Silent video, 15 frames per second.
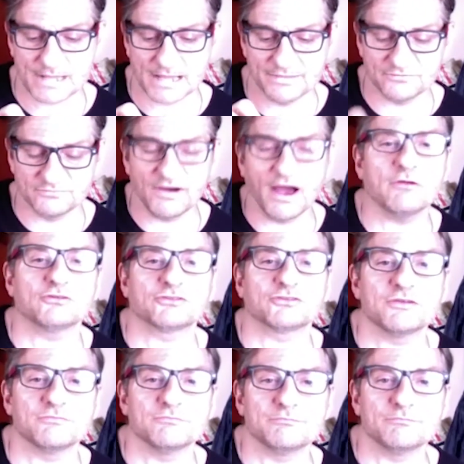virus
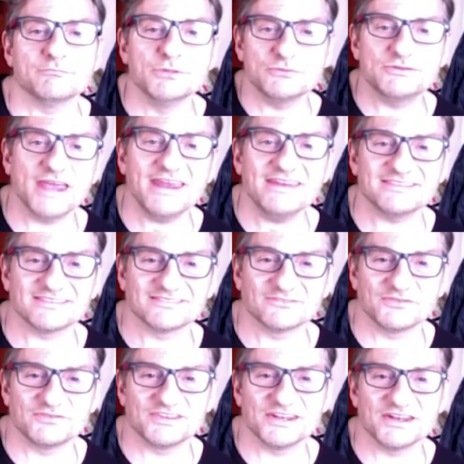can mutate.
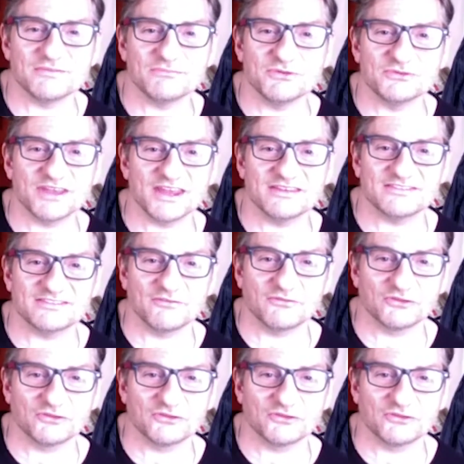We've seen it mutate several